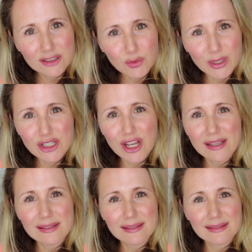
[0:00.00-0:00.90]
We
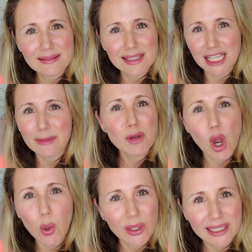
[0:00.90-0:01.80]
just keep
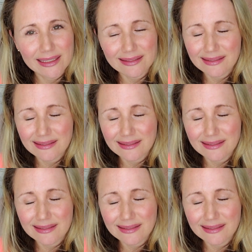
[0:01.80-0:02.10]
going,